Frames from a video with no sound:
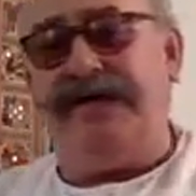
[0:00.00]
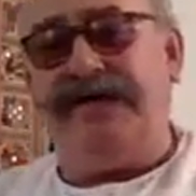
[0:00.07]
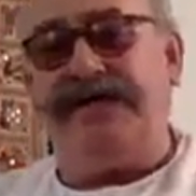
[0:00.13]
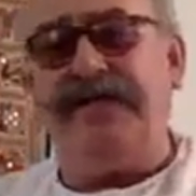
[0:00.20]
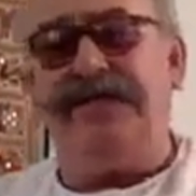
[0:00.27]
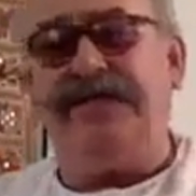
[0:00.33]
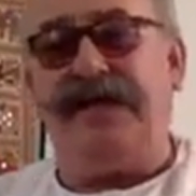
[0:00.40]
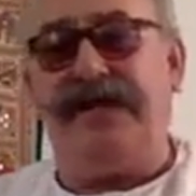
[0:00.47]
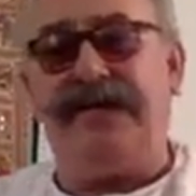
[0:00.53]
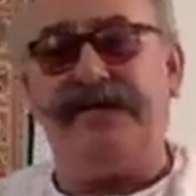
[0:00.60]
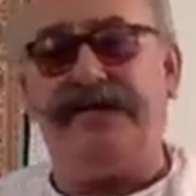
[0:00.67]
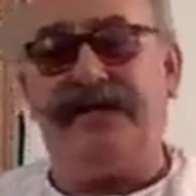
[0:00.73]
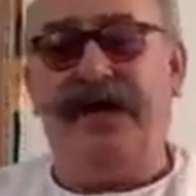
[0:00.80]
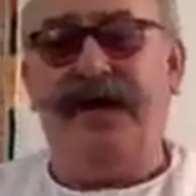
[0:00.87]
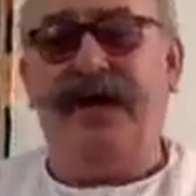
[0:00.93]

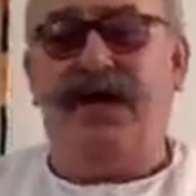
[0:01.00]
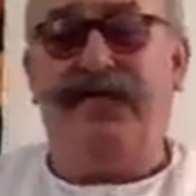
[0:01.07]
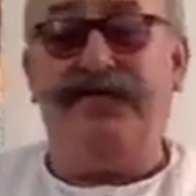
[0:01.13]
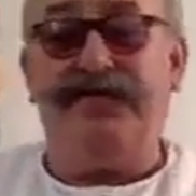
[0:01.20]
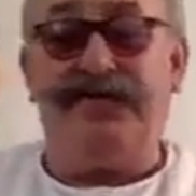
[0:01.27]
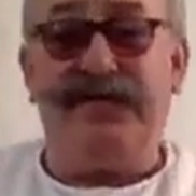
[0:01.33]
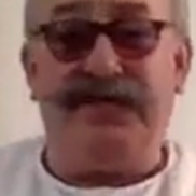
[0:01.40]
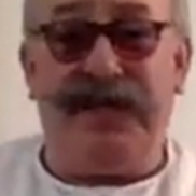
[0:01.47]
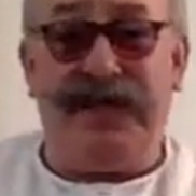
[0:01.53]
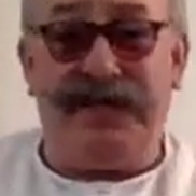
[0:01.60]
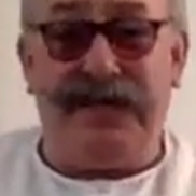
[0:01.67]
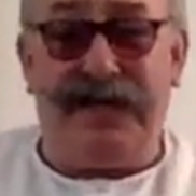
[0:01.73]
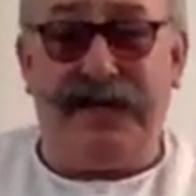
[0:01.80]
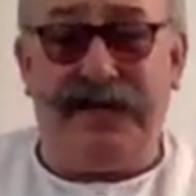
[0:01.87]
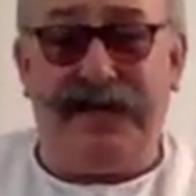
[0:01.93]
teachings of Sri
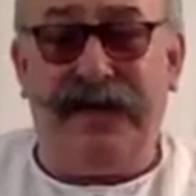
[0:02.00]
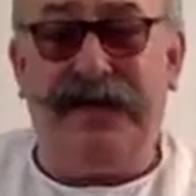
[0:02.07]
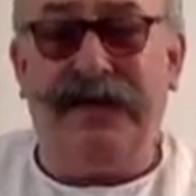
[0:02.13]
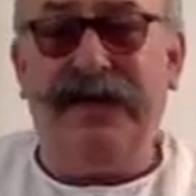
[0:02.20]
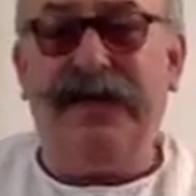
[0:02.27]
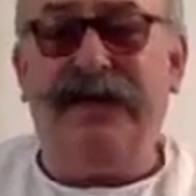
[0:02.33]
Chaitanya